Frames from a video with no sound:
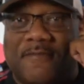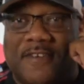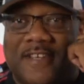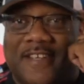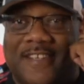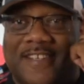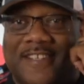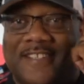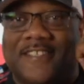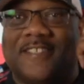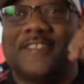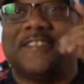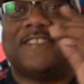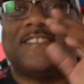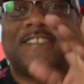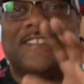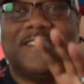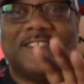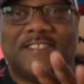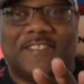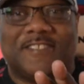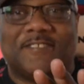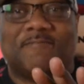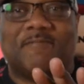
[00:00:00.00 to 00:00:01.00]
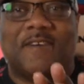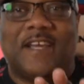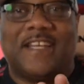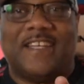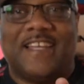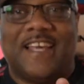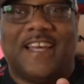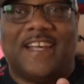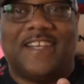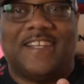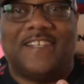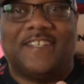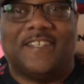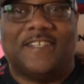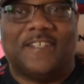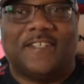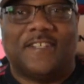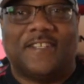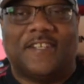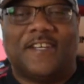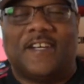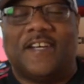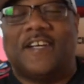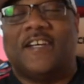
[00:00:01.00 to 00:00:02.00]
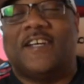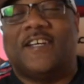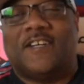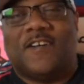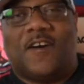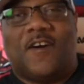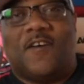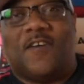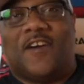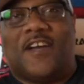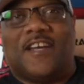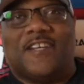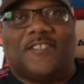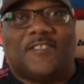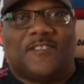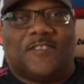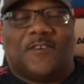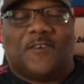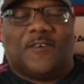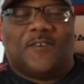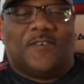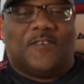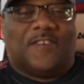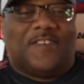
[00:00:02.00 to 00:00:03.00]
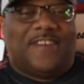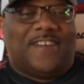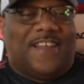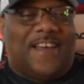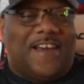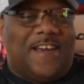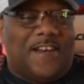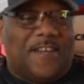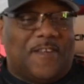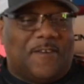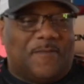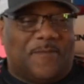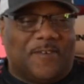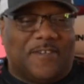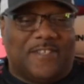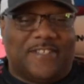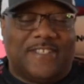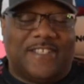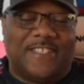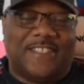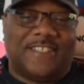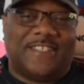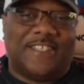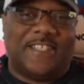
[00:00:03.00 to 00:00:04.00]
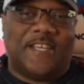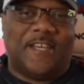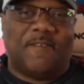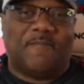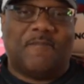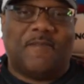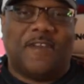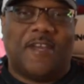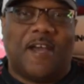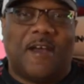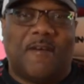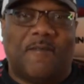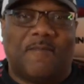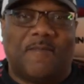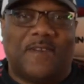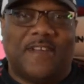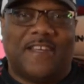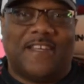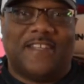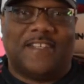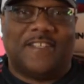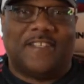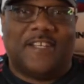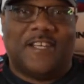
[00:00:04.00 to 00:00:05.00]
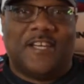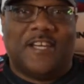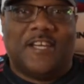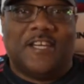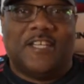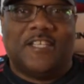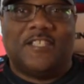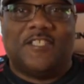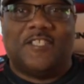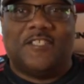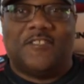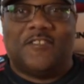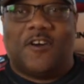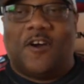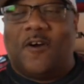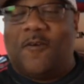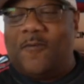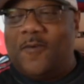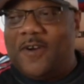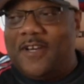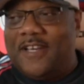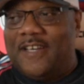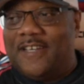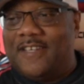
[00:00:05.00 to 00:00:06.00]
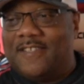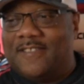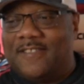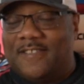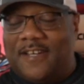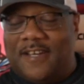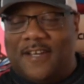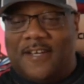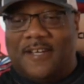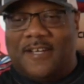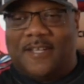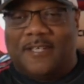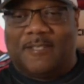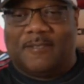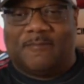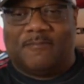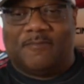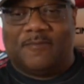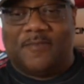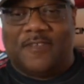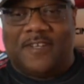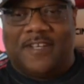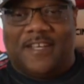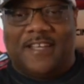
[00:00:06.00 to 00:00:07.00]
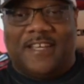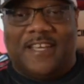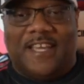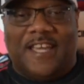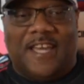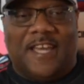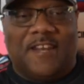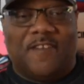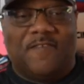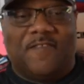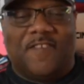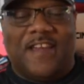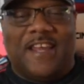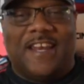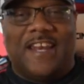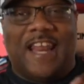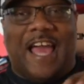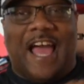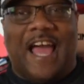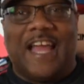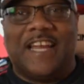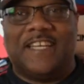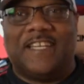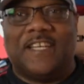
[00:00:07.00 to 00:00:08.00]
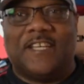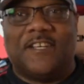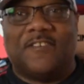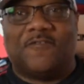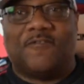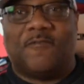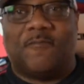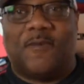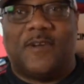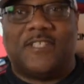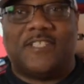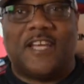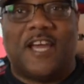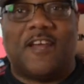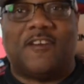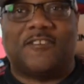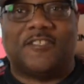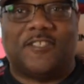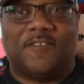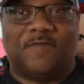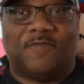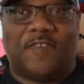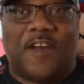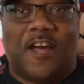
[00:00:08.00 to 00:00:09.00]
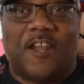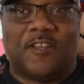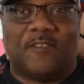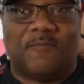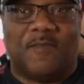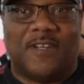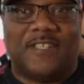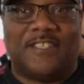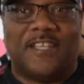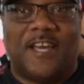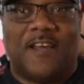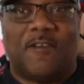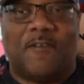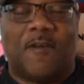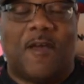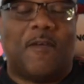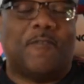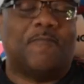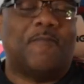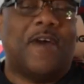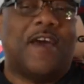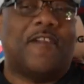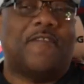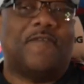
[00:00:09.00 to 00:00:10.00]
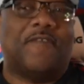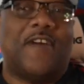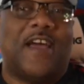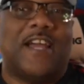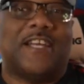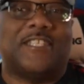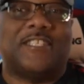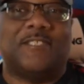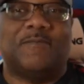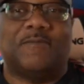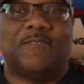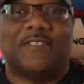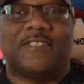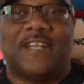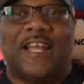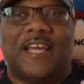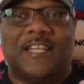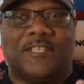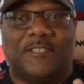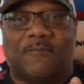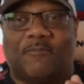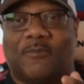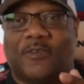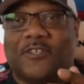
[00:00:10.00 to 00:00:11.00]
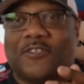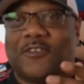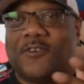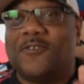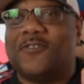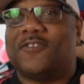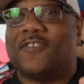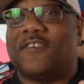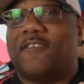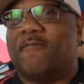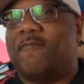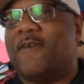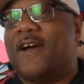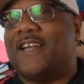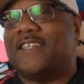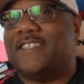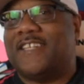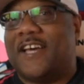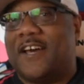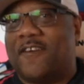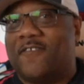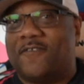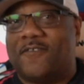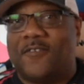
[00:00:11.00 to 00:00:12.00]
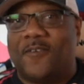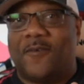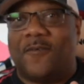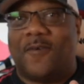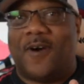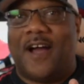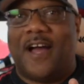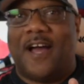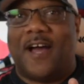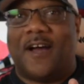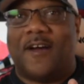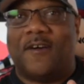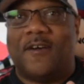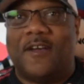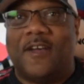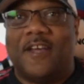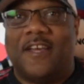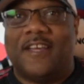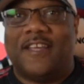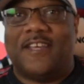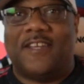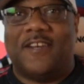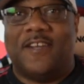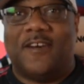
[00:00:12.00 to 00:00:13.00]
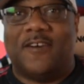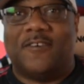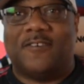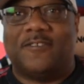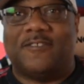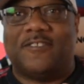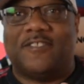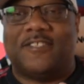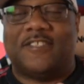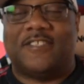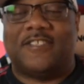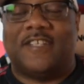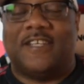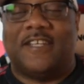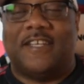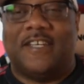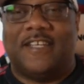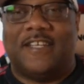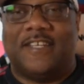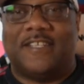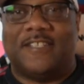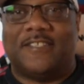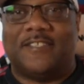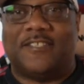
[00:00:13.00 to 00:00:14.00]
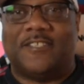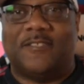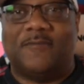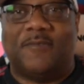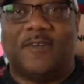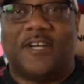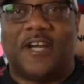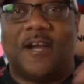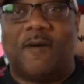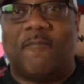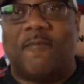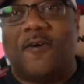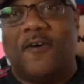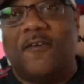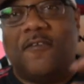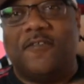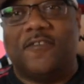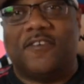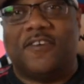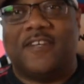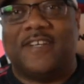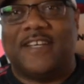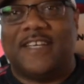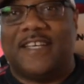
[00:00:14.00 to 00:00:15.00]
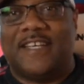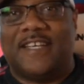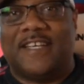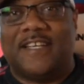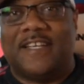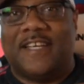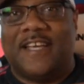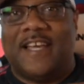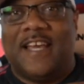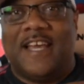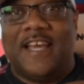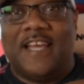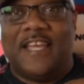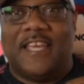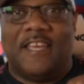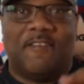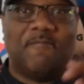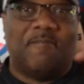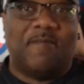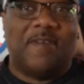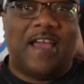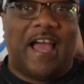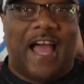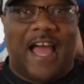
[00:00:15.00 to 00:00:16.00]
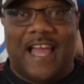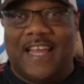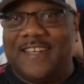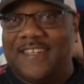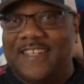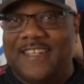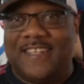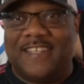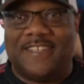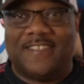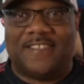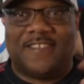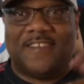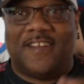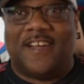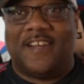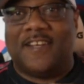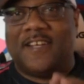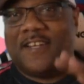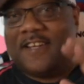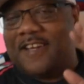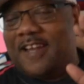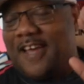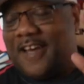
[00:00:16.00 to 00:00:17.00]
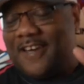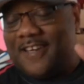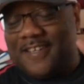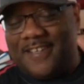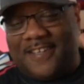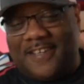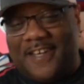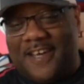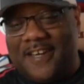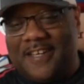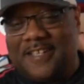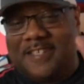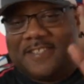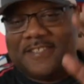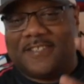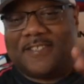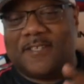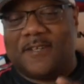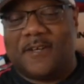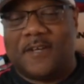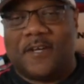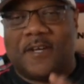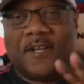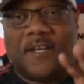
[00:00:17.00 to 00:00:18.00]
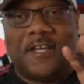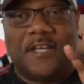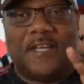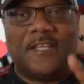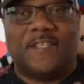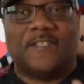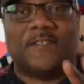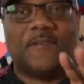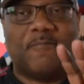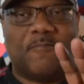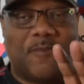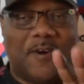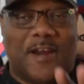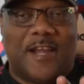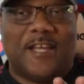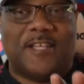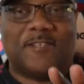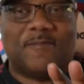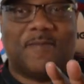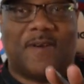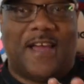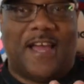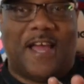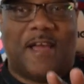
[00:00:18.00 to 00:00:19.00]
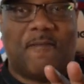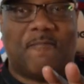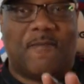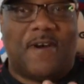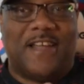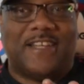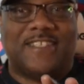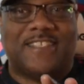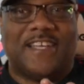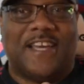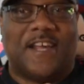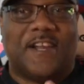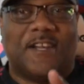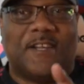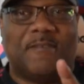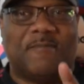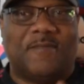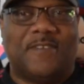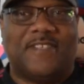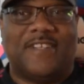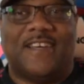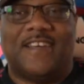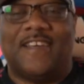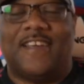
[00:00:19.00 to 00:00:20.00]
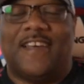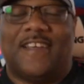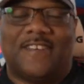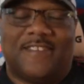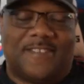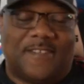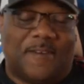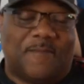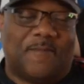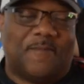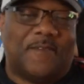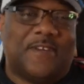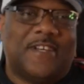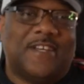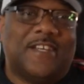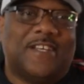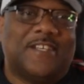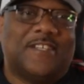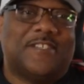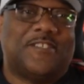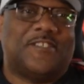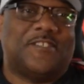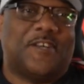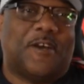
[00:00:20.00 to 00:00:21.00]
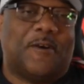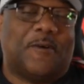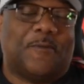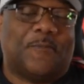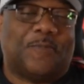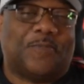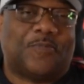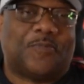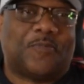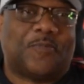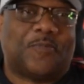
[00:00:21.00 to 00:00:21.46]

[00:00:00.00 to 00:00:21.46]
me. Let's, let's just make that clear. Okay, so Loni, was, she hit me up, and she's always uh, innovating ideas for my channel. She follows my channel. As a matter of fact, she was like the producer of my channel for a while. You know, she, uh, she would come over and give me ideas and all that. Loni, Loni is the, is the brains behind my channel. Let me tell y'all something. So.